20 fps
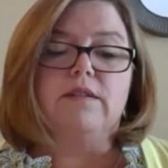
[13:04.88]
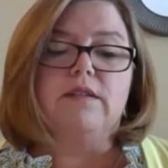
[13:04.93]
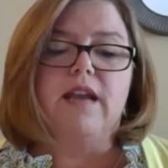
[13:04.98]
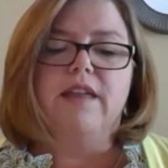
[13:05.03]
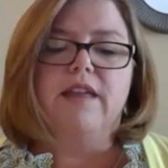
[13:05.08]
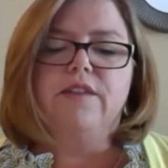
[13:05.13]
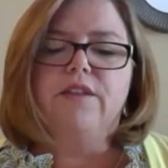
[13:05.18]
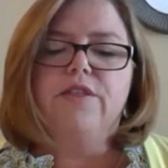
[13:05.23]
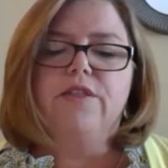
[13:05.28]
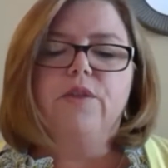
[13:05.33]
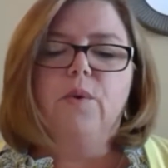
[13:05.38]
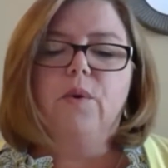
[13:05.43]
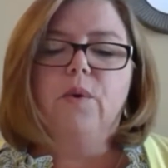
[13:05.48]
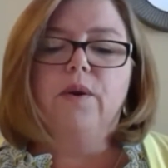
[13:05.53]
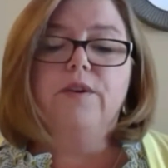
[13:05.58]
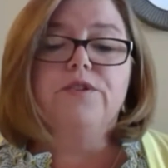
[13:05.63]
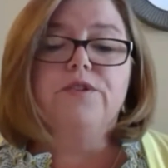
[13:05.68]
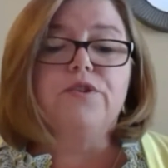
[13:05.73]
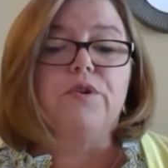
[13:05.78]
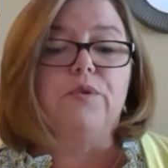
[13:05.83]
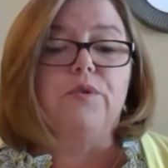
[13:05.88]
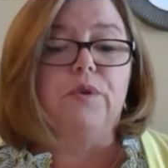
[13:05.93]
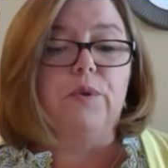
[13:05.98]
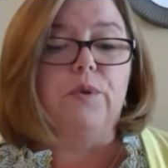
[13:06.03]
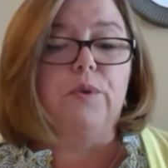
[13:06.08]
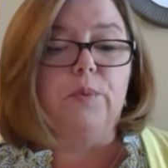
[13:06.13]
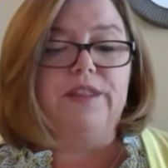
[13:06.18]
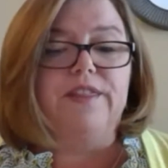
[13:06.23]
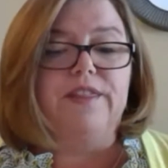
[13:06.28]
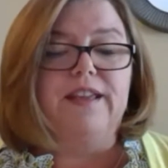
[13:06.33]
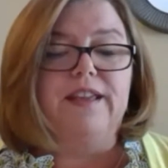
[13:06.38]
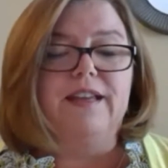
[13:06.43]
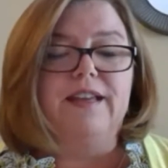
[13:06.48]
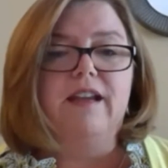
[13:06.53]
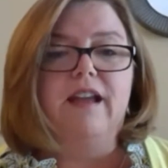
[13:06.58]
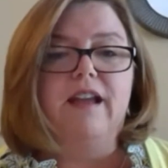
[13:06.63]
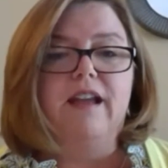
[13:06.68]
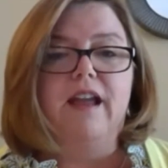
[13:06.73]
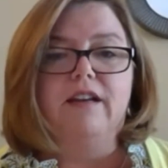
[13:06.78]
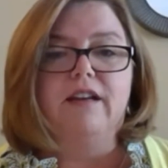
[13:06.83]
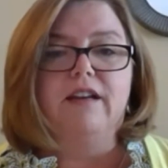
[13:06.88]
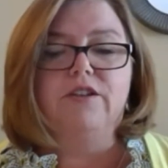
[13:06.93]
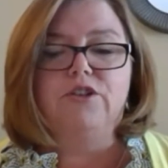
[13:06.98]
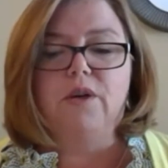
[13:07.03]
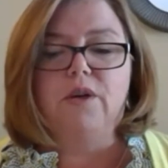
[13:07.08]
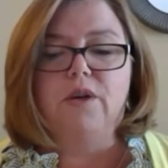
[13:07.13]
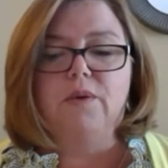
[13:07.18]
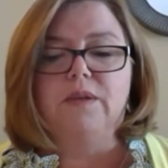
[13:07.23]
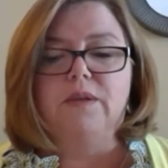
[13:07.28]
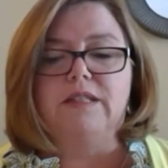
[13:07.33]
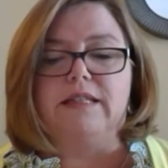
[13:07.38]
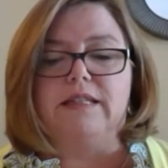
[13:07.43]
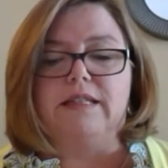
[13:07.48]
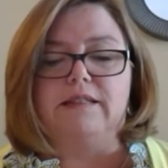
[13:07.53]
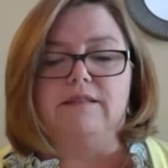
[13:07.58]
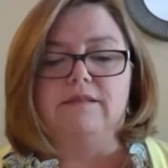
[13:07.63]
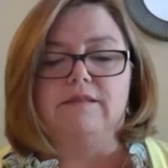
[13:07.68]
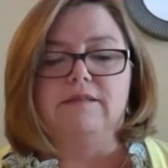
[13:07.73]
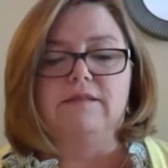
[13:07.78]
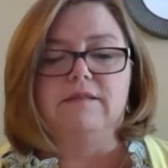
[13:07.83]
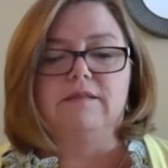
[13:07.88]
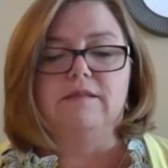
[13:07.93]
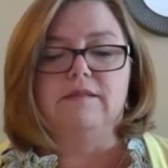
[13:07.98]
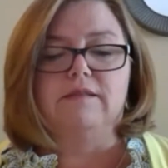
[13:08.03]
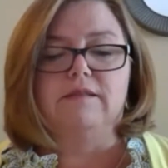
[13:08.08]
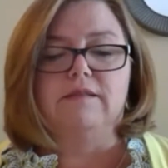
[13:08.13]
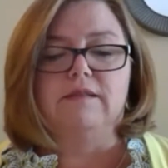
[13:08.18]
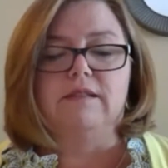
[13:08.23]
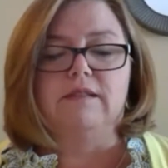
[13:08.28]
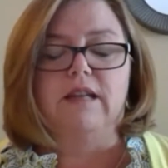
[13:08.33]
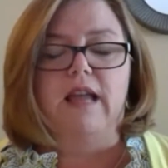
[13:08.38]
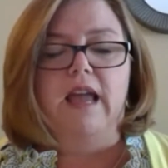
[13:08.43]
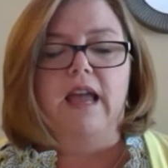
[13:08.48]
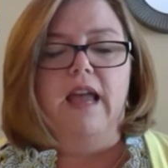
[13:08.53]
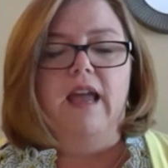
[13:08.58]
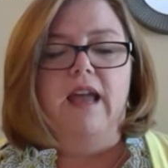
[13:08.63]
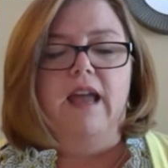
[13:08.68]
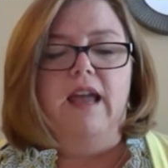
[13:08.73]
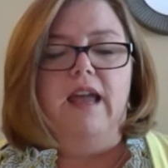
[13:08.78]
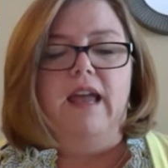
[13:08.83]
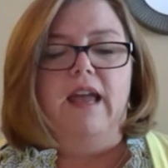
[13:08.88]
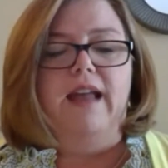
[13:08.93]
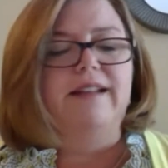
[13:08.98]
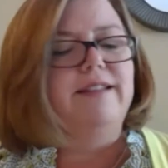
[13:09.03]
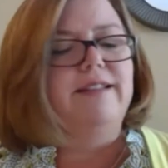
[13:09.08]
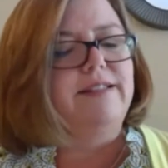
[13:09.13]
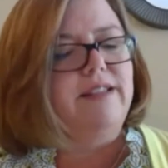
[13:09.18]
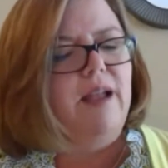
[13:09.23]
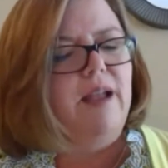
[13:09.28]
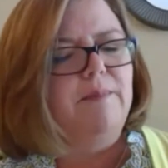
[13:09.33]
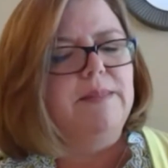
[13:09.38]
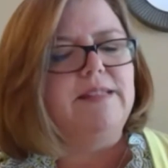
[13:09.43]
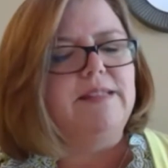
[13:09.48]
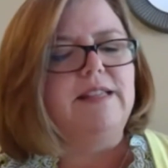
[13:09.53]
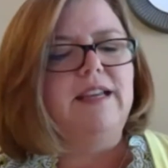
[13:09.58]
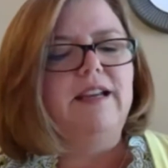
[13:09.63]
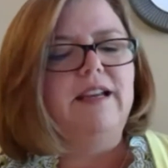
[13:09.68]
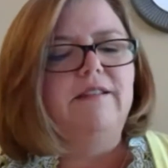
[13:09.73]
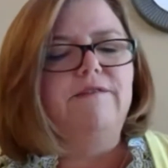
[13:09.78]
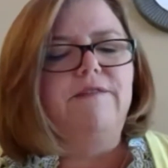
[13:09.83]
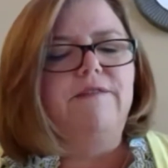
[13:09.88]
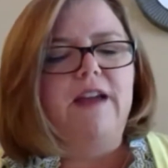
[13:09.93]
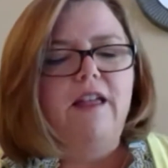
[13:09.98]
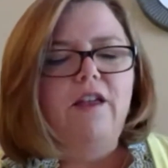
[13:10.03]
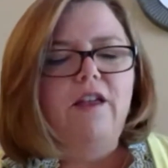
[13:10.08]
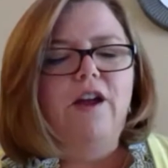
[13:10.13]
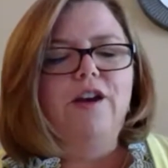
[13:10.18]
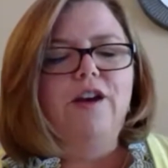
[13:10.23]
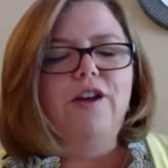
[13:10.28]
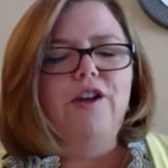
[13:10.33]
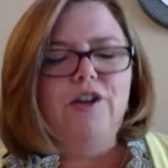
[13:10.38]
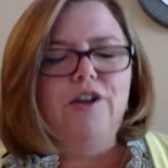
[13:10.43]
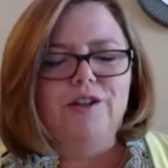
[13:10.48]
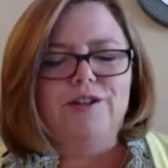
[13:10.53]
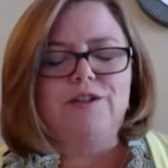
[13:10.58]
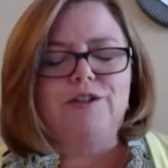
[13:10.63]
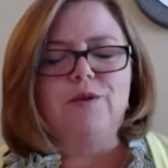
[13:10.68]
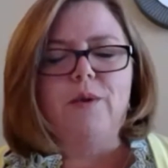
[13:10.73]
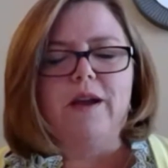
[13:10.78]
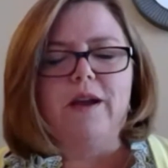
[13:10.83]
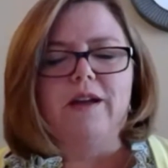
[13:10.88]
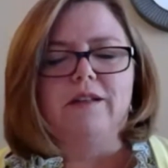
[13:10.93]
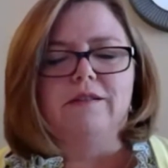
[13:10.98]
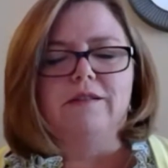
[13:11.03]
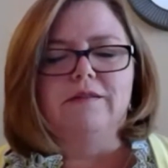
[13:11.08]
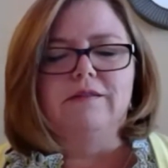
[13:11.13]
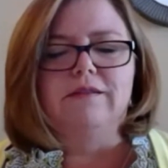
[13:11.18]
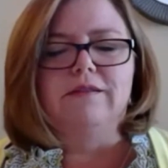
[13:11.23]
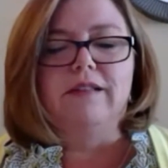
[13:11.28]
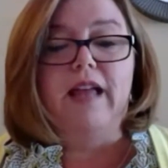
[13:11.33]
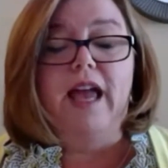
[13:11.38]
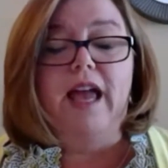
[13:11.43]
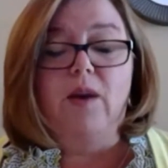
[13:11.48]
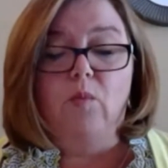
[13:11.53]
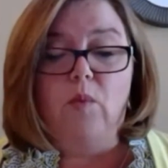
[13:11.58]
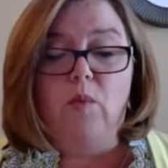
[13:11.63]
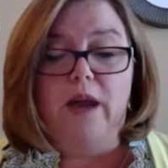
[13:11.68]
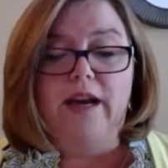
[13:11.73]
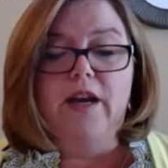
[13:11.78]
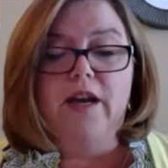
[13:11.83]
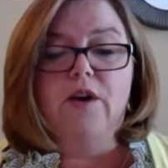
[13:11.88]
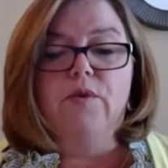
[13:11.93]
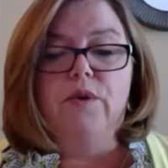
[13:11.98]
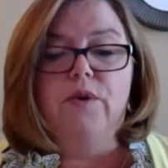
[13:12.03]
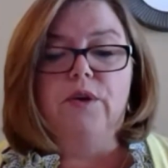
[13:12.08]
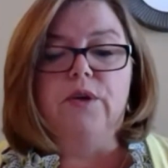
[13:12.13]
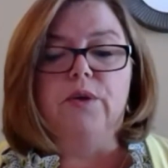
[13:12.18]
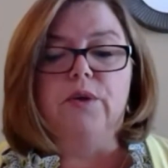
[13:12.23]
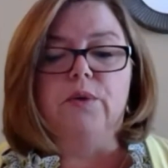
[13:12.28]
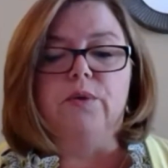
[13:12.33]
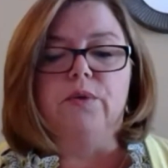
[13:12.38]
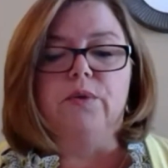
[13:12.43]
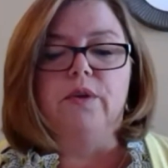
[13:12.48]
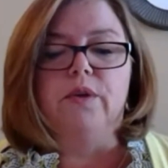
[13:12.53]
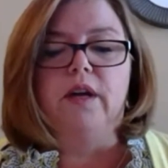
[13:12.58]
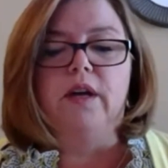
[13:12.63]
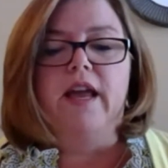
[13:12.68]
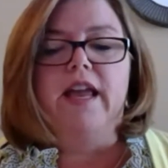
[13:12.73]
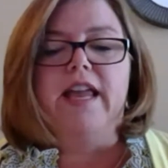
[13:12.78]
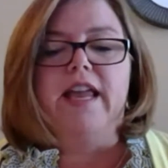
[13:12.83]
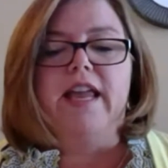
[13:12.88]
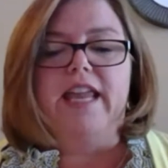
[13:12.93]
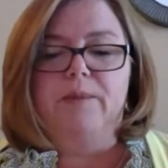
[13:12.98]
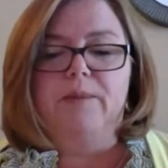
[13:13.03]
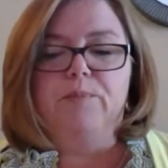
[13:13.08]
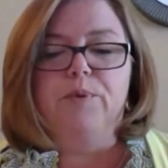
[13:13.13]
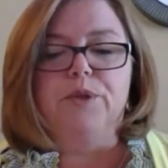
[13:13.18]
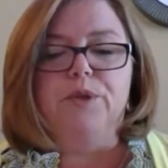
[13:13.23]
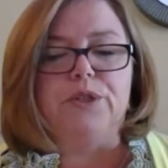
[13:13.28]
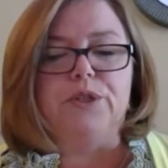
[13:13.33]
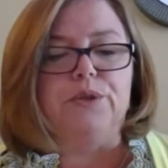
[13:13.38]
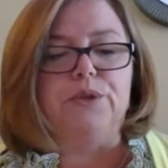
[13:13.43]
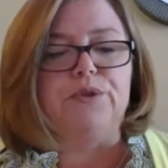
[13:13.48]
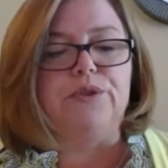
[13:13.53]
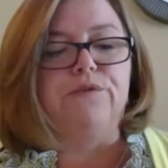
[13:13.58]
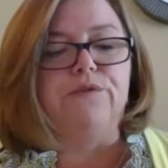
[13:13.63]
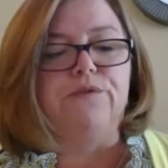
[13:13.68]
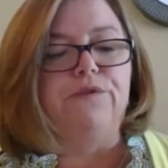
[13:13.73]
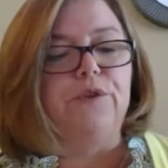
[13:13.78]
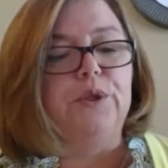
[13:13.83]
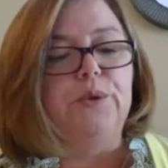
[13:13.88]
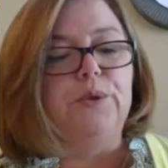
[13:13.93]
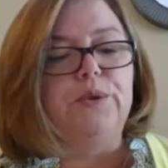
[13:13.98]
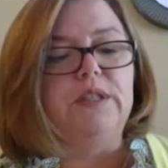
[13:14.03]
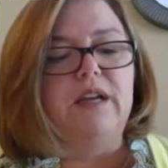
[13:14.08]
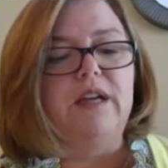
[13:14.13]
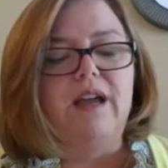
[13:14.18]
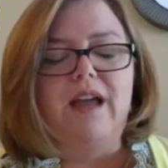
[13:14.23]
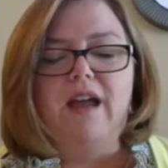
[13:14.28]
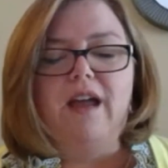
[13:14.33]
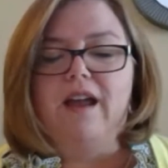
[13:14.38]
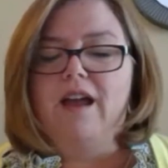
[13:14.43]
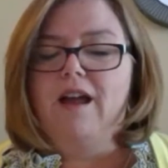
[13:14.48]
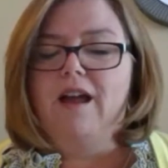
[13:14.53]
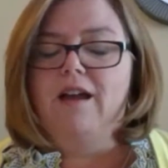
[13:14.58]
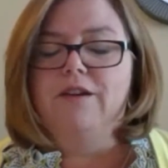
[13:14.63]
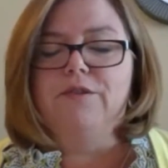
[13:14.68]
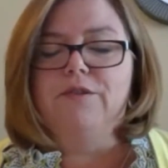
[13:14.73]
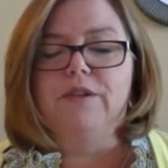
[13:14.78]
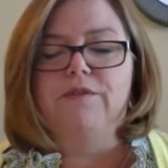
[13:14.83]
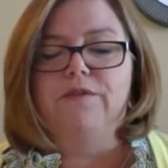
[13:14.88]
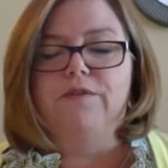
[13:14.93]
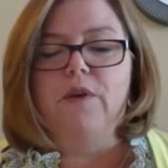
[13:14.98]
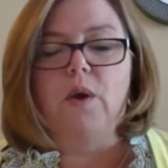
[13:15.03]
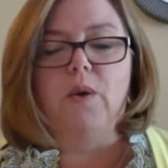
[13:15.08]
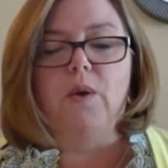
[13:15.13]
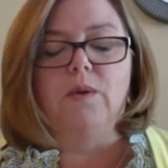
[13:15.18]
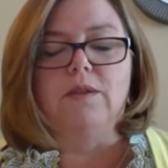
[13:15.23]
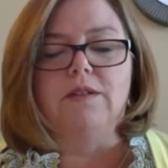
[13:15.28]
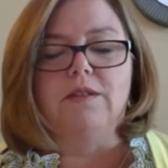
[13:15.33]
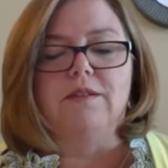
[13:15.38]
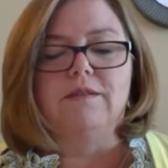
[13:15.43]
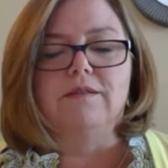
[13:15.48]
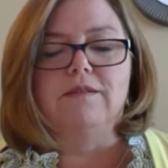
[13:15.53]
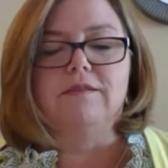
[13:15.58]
and the thorns grew with it and choked it. And some seed fell on good soil, and when it grew, it produced fruit 100-fold.